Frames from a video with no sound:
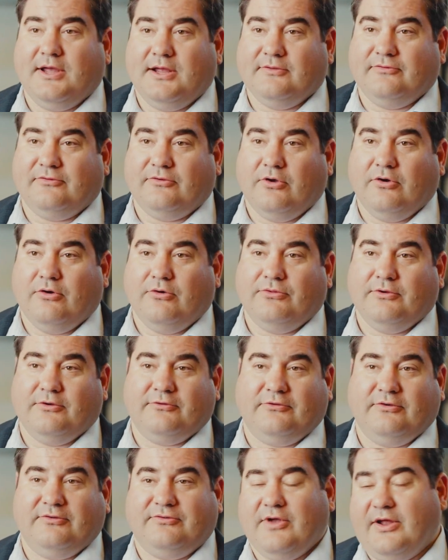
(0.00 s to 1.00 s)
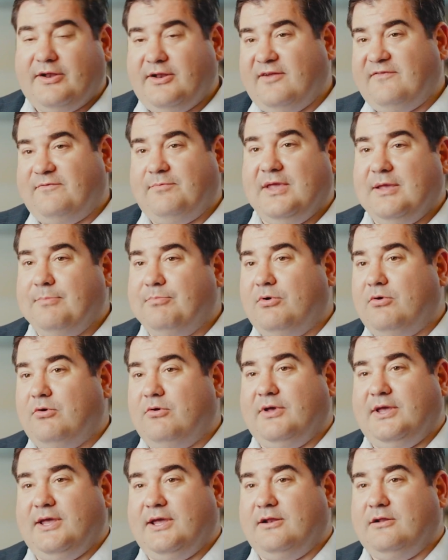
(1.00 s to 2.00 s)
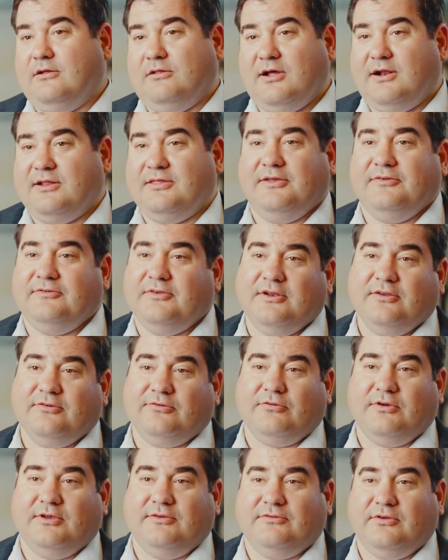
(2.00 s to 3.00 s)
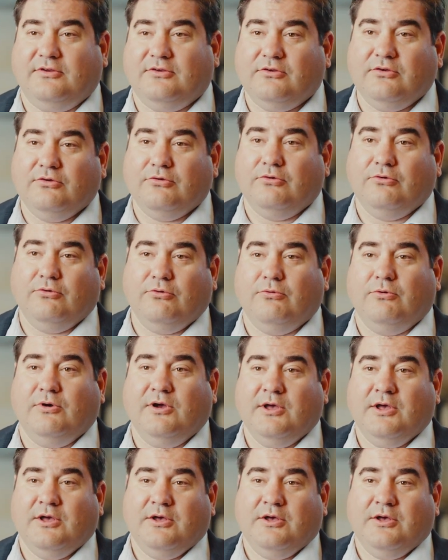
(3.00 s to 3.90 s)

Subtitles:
And so there's just not enough people in a lot of these industries to do